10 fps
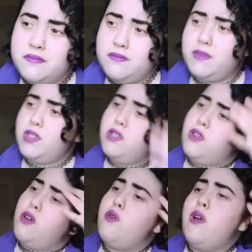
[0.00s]
I tried to
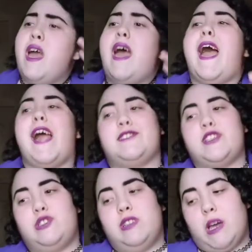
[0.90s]
look up
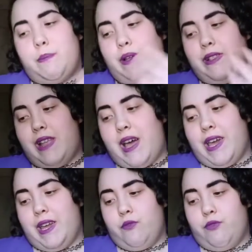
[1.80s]
online, research how to
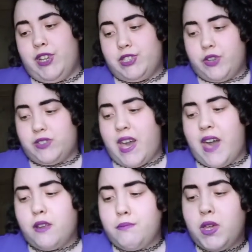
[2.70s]
be calm,
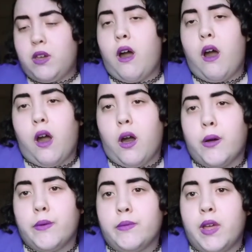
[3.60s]
how
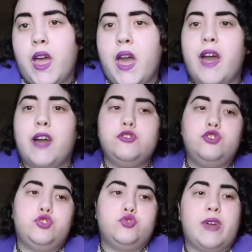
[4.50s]
to handle your
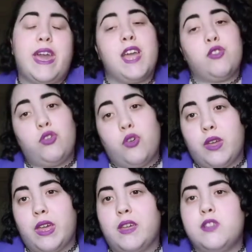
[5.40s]
kids when they're
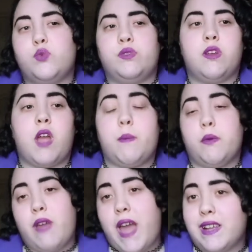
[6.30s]
hyperactive,
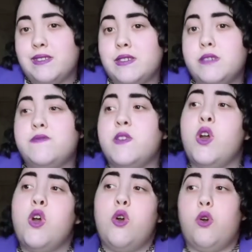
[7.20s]
or when, you
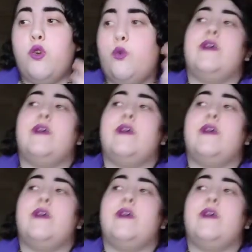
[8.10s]
know,